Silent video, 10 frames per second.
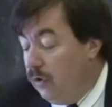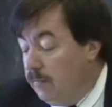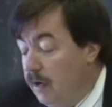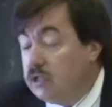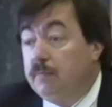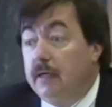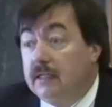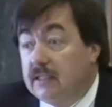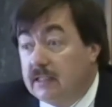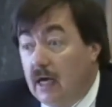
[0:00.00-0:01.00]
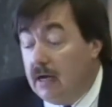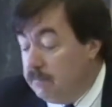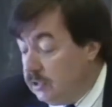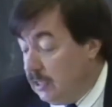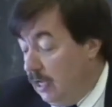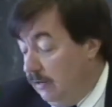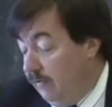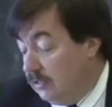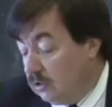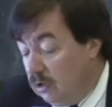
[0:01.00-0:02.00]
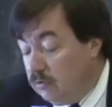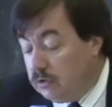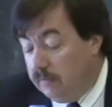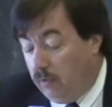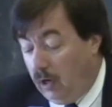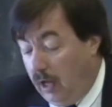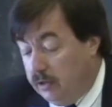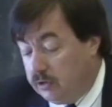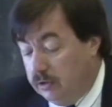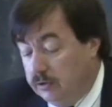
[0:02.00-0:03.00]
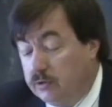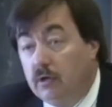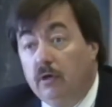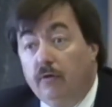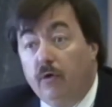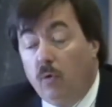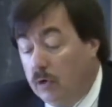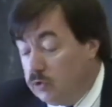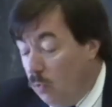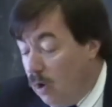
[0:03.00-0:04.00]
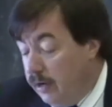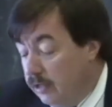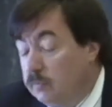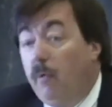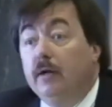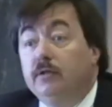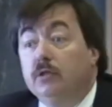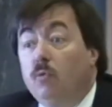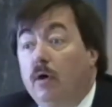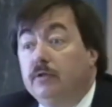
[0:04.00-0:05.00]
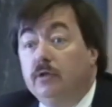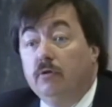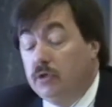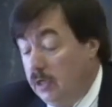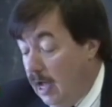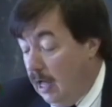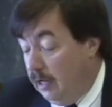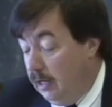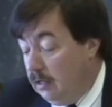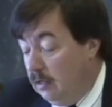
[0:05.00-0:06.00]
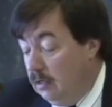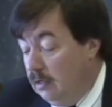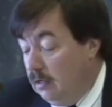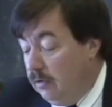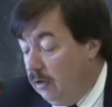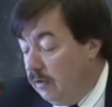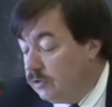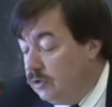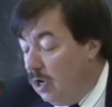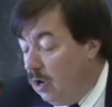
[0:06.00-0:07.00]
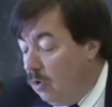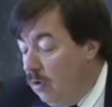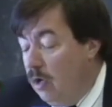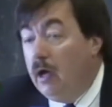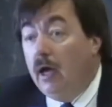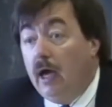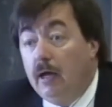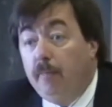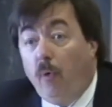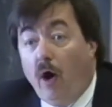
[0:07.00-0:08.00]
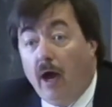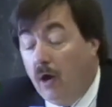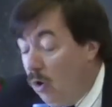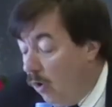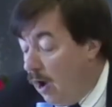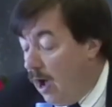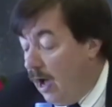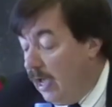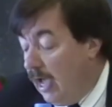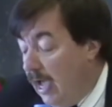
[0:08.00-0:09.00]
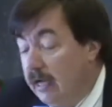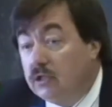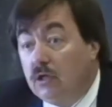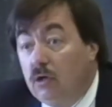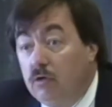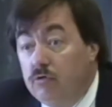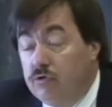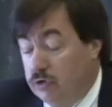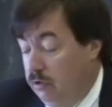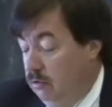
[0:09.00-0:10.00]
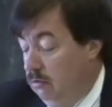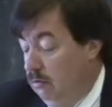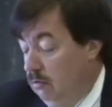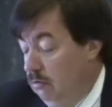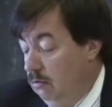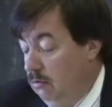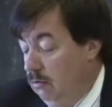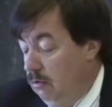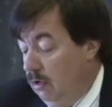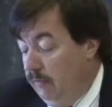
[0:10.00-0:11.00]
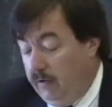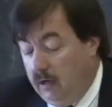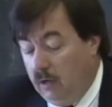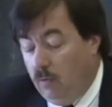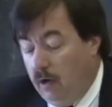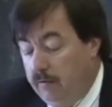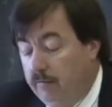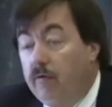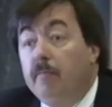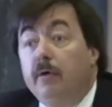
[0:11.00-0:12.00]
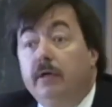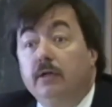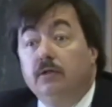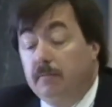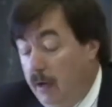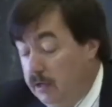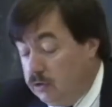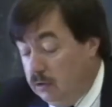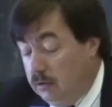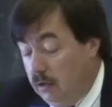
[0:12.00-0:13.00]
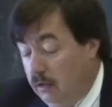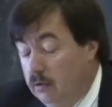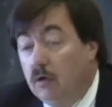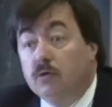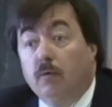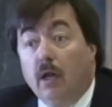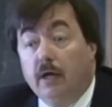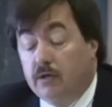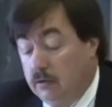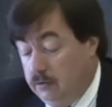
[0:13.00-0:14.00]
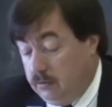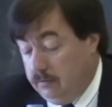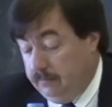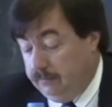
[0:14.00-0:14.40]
there must be some set of exclusive relations through which one expresses one's sociality, there is no a priori exclusion of anyone from participation in those relations.